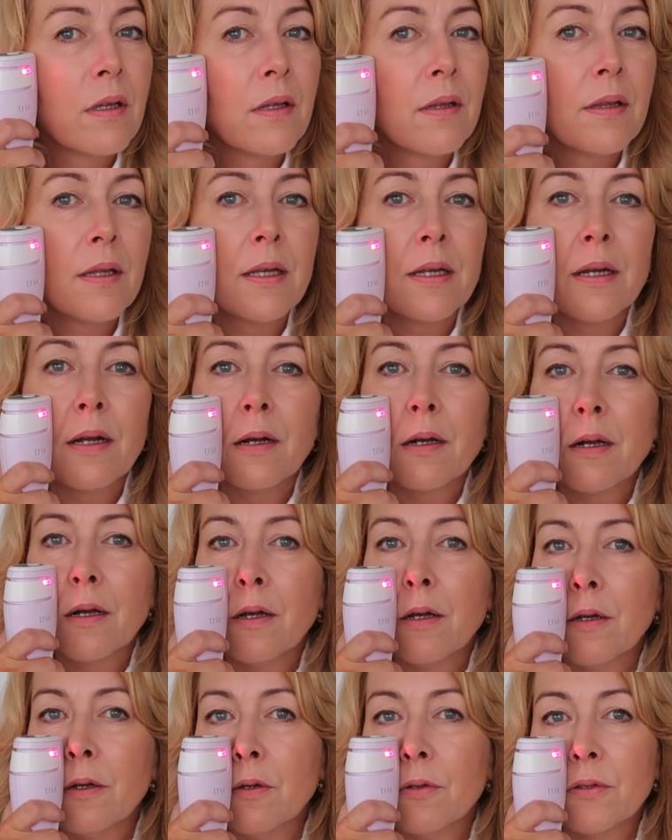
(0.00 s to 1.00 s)
And then I
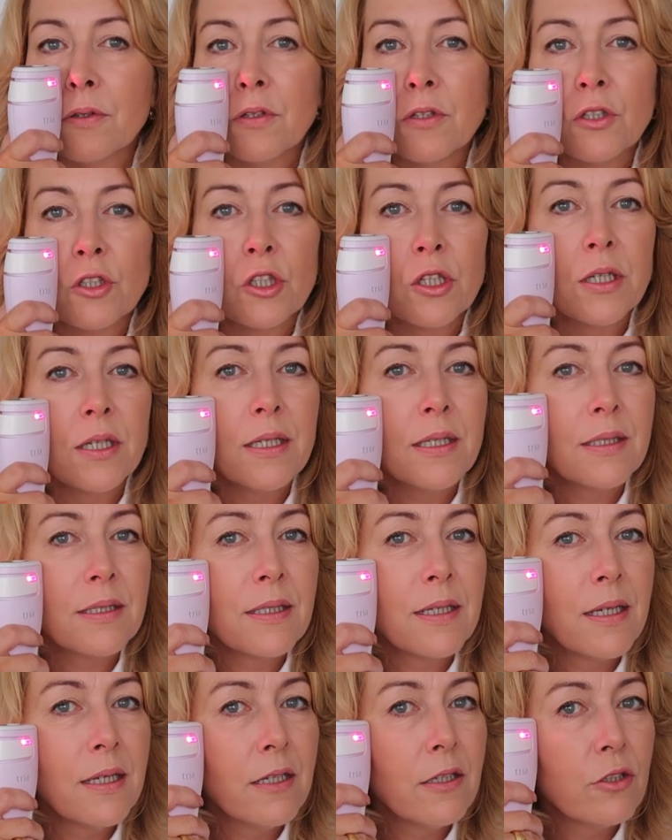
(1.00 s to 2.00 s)
go along the
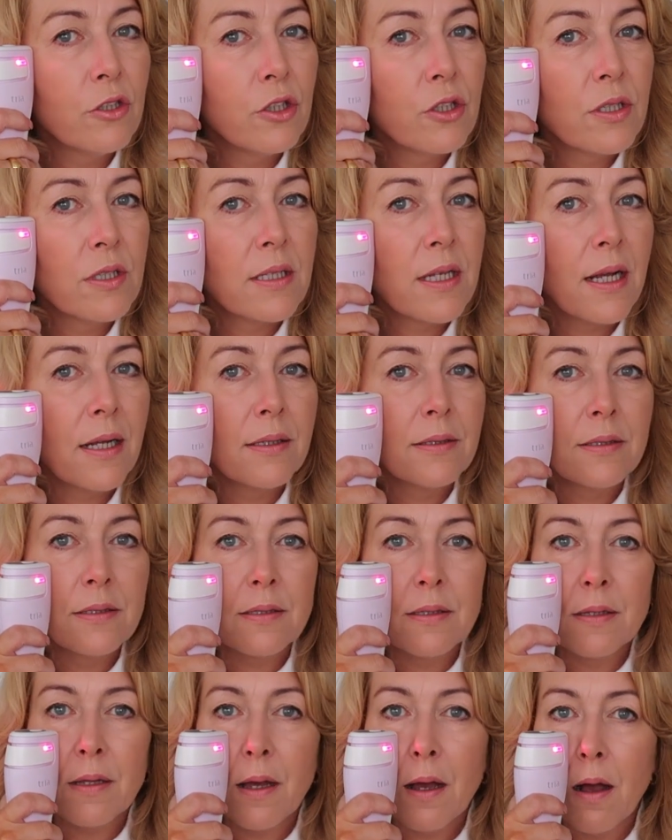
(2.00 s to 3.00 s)
cheeks here, just
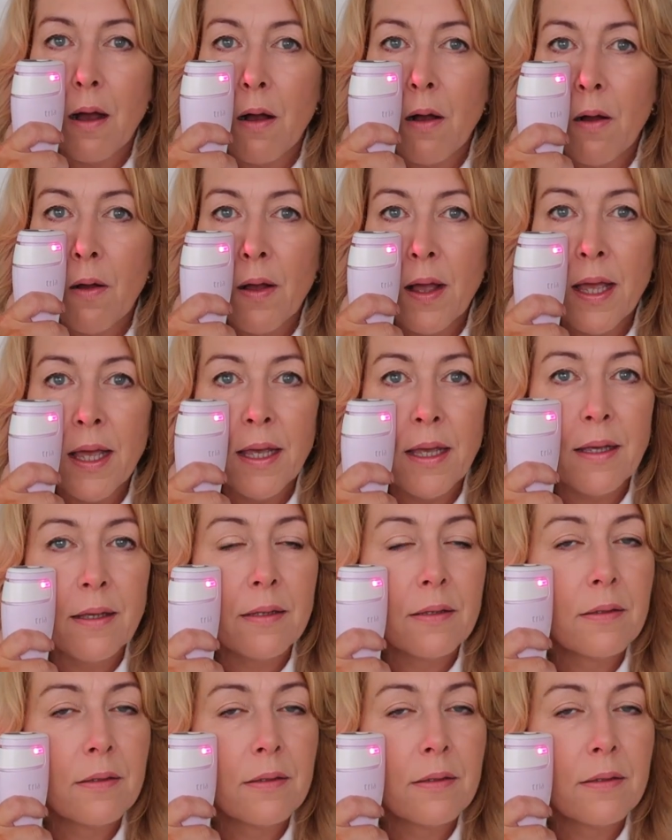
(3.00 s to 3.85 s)
under the eye.